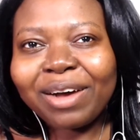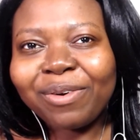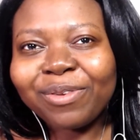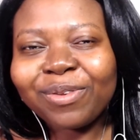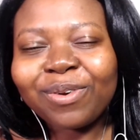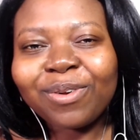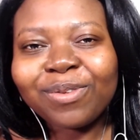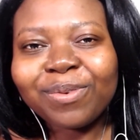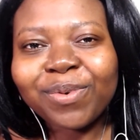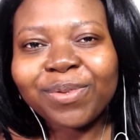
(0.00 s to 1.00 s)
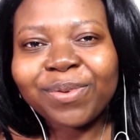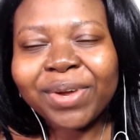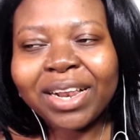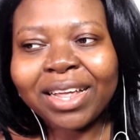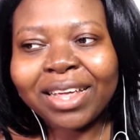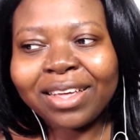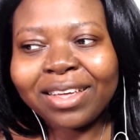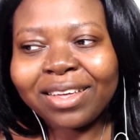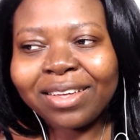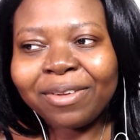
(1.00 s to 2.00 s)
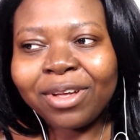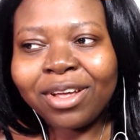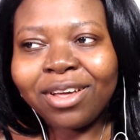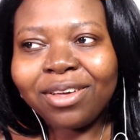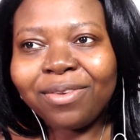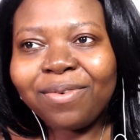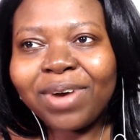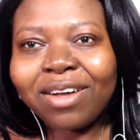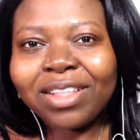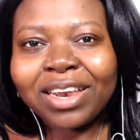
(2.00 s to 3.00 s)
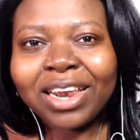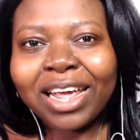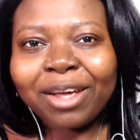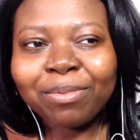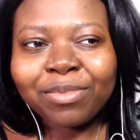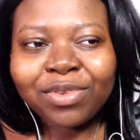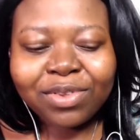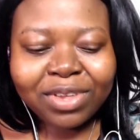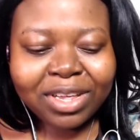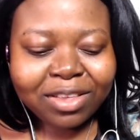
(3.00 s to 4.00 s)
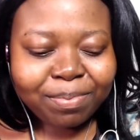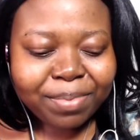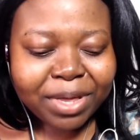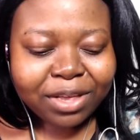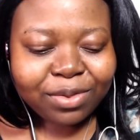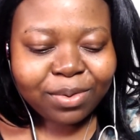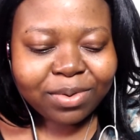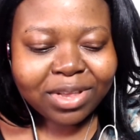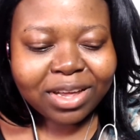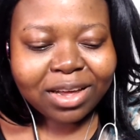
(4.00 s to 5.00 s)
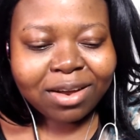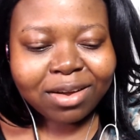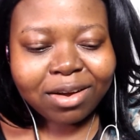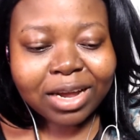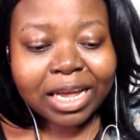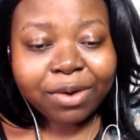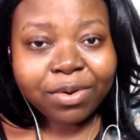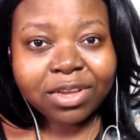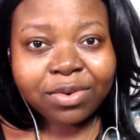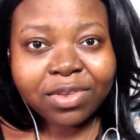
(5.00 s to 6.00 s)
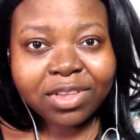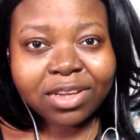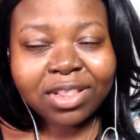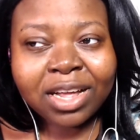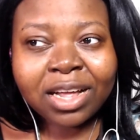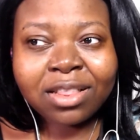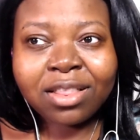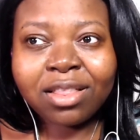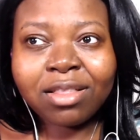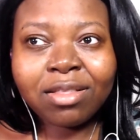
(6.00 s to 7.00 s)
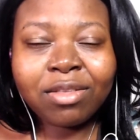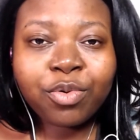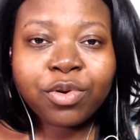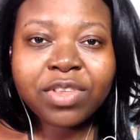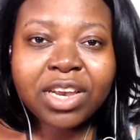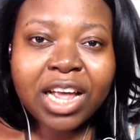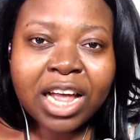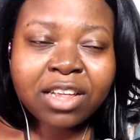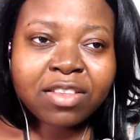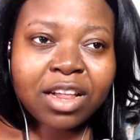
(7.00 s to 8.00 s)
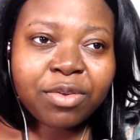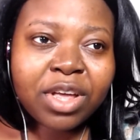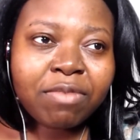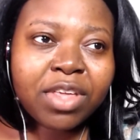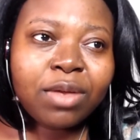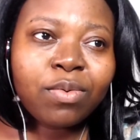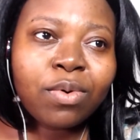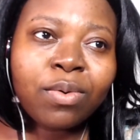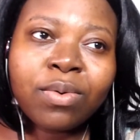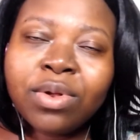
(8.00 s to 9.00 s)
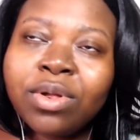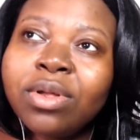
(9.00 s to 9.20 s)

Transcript: I was also wondering, like, you know how the names is based on the characteristic that the person has? Like, you have Kinro.